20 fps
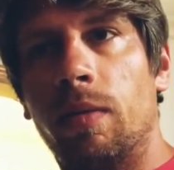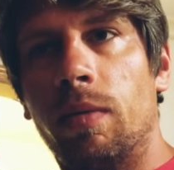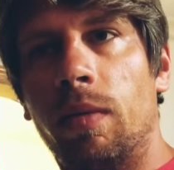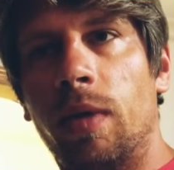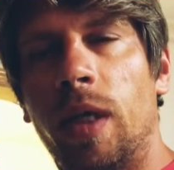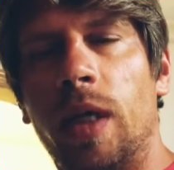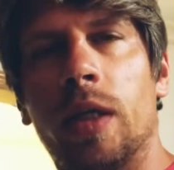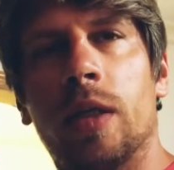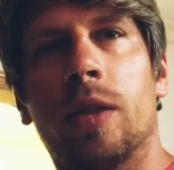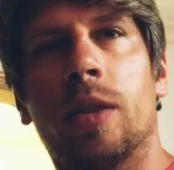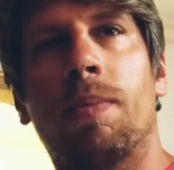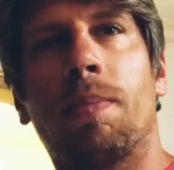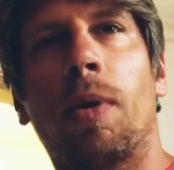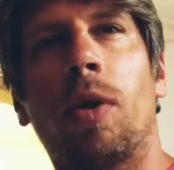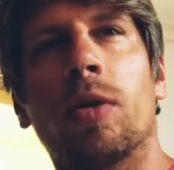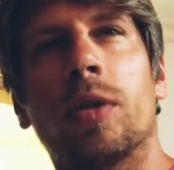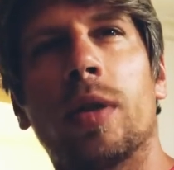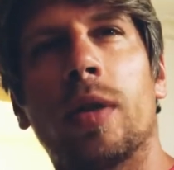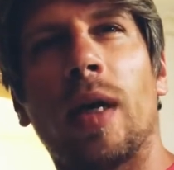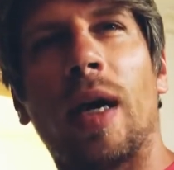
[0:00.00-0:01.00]
his
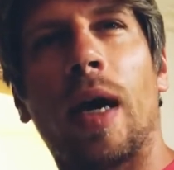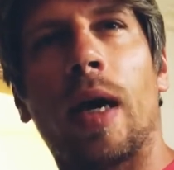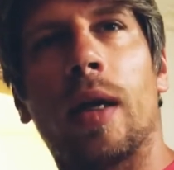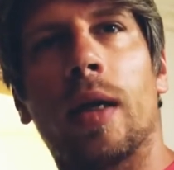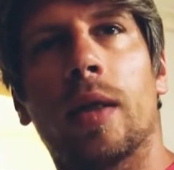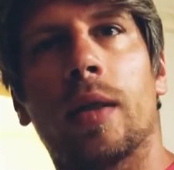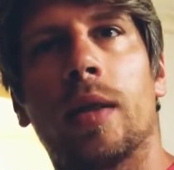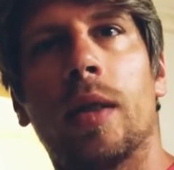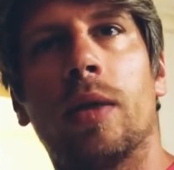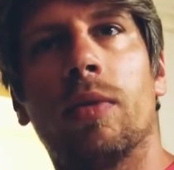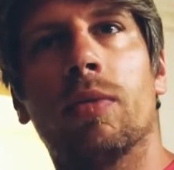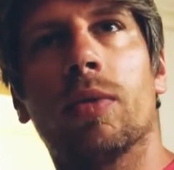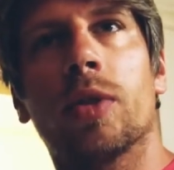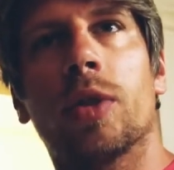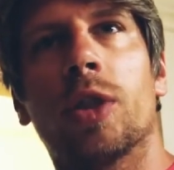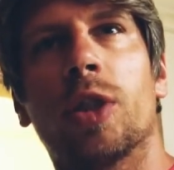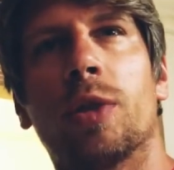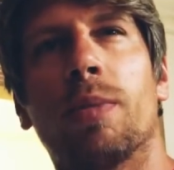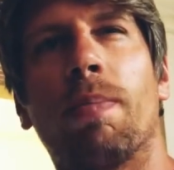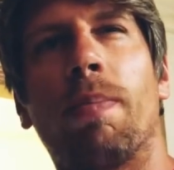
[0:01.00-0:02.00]
personality was
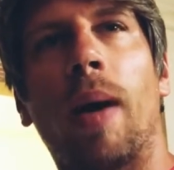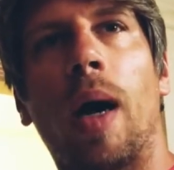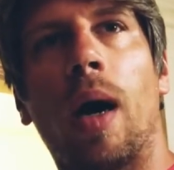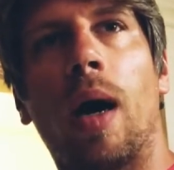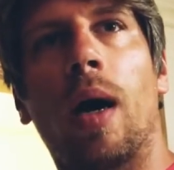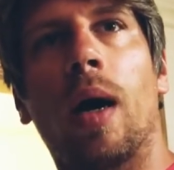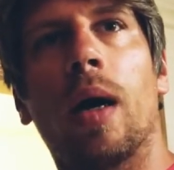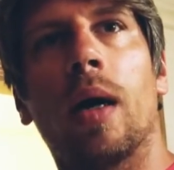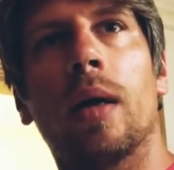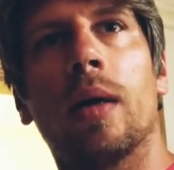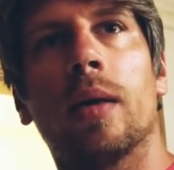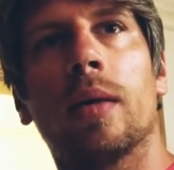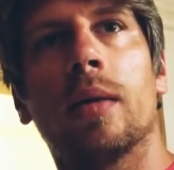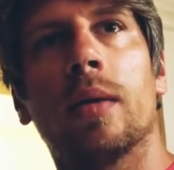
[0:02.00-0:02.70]
spawn,